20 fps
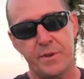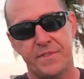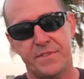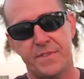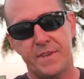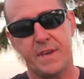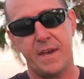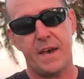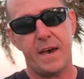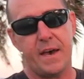with
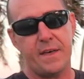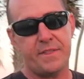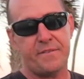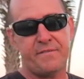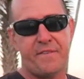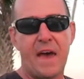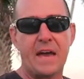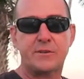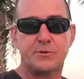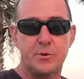the
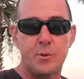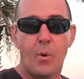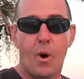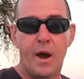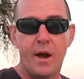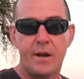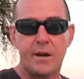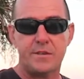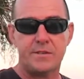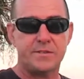factory
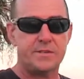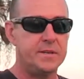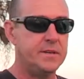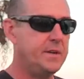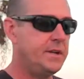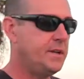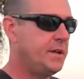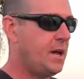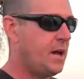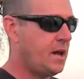wires,
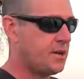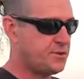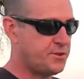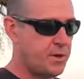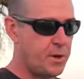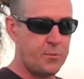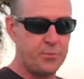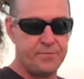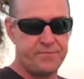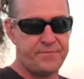so
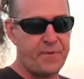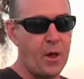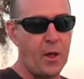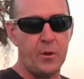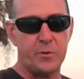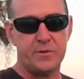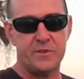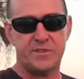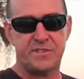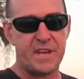they
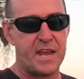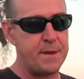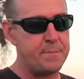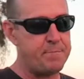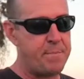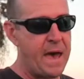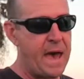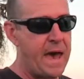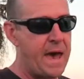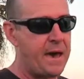follow the same
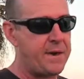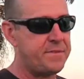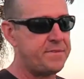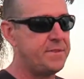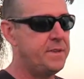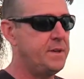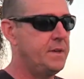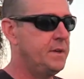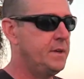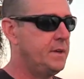path.
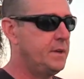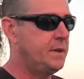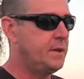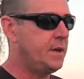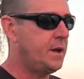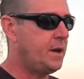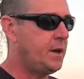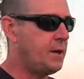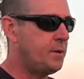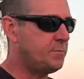
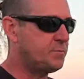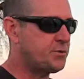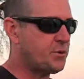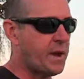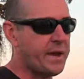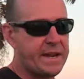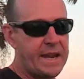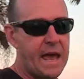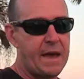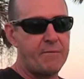
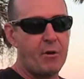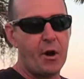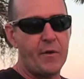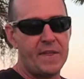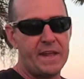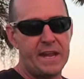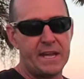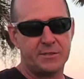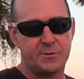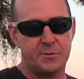So I can have all
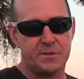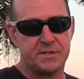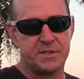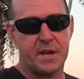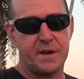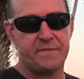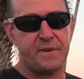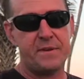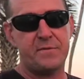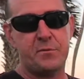that extra
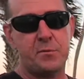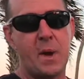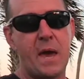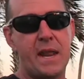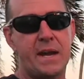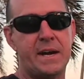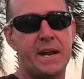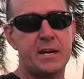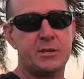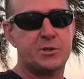stuff. Even
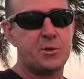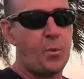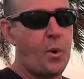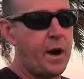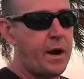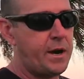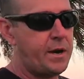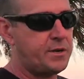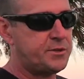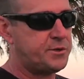ran an extra
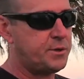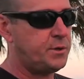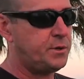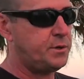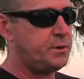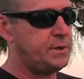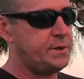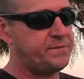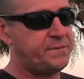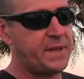wire,
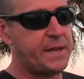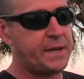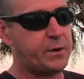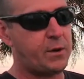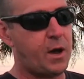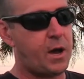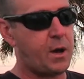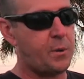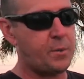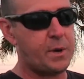so if later
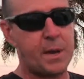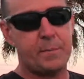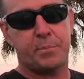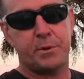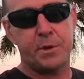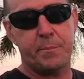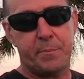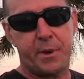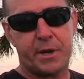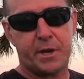on when I
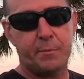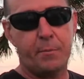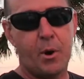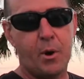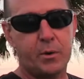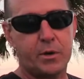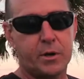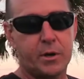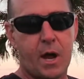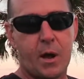put a bigger
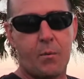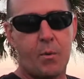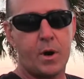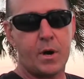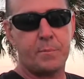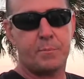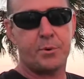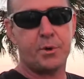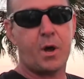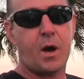motor, I
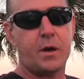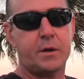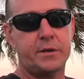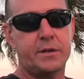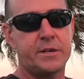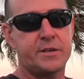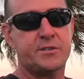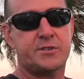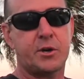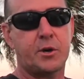want to put on
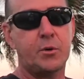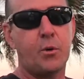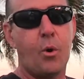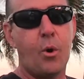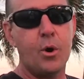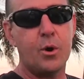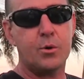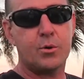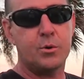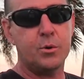an external
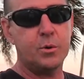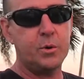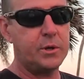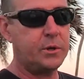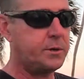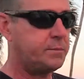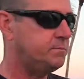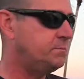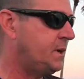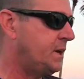oil
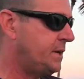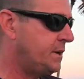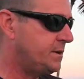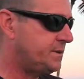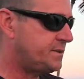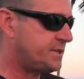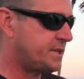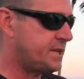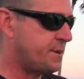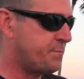cooler
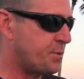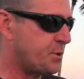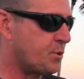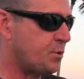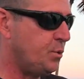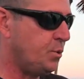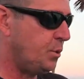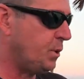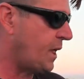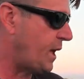to keep it
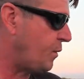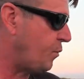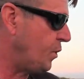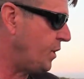cool, I